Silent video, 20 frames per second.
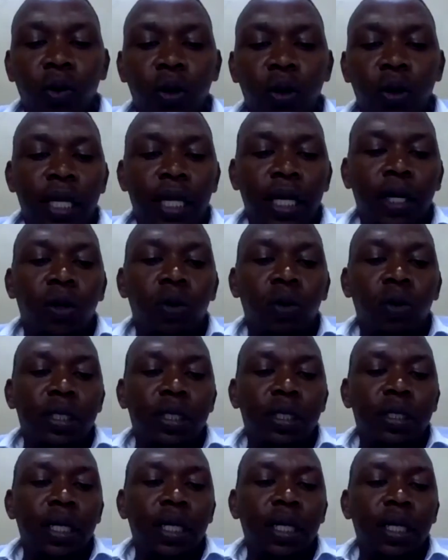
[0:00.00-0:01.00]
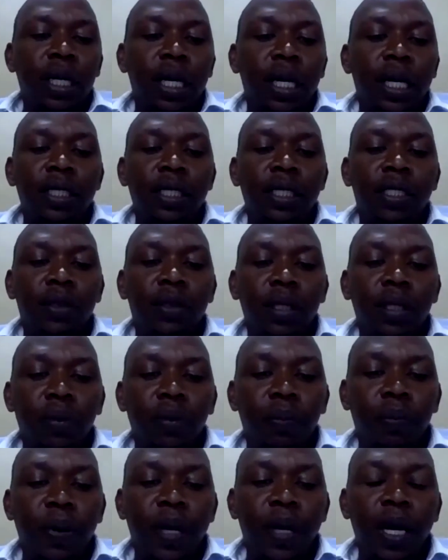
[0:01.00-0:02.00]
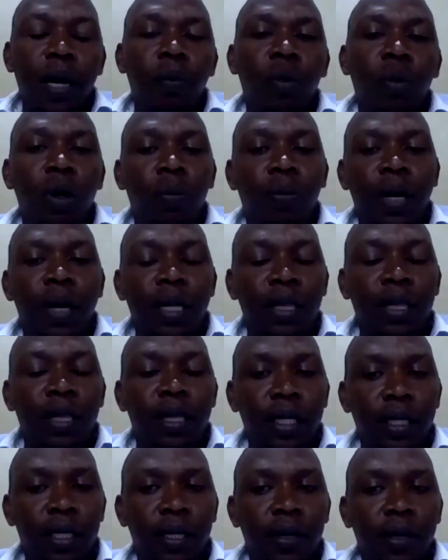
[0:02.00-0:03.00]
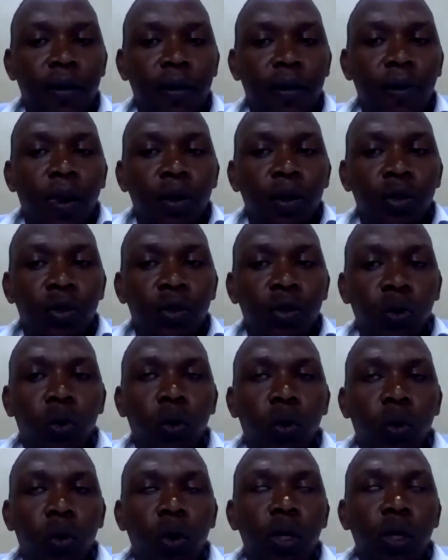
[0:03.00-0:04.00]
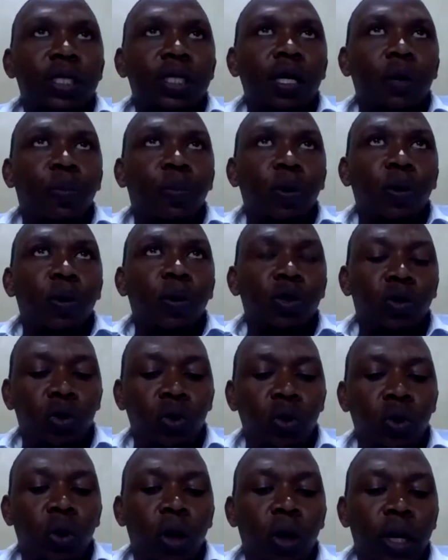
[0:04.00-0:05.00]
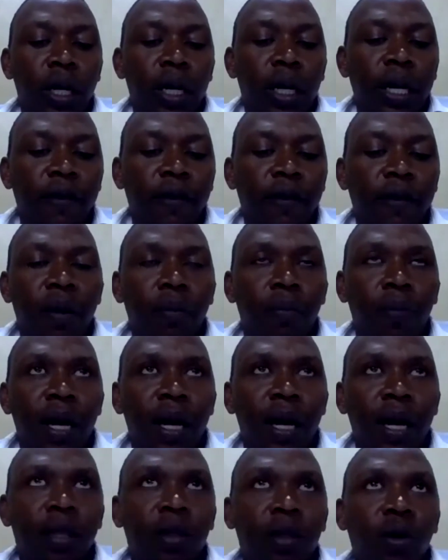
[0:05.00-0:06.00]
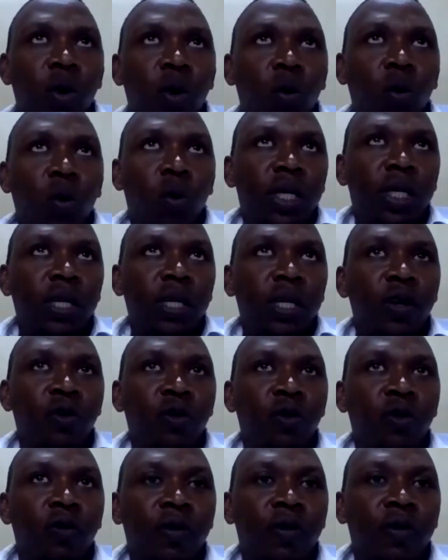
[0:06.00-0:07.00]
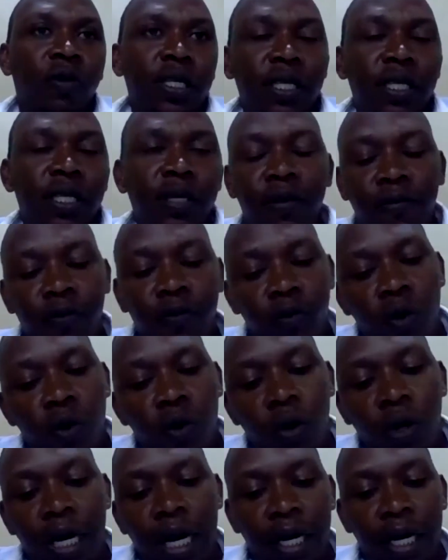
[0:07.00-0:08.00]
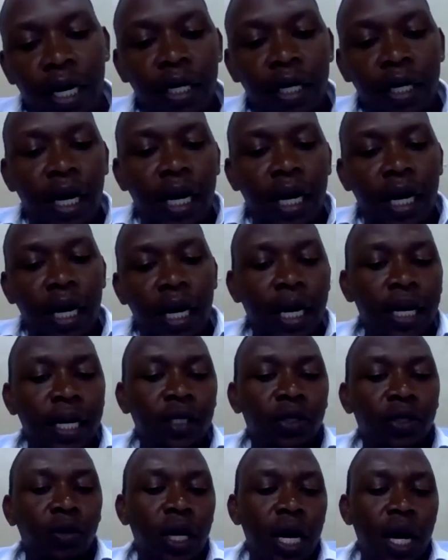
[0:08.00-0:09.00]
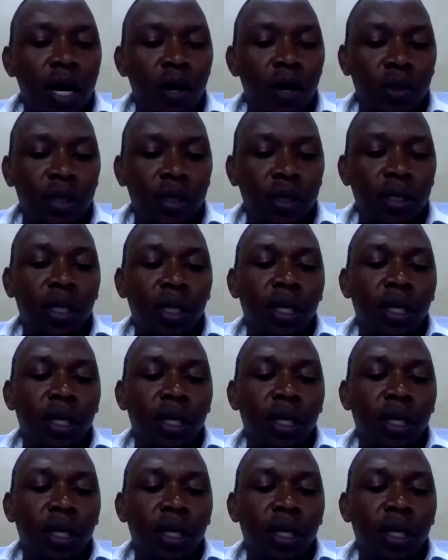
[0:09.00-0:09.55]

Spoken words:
on the gross rent payable monthly. So what you're supposed to do on every month, whatever you've received, if you own a rental house,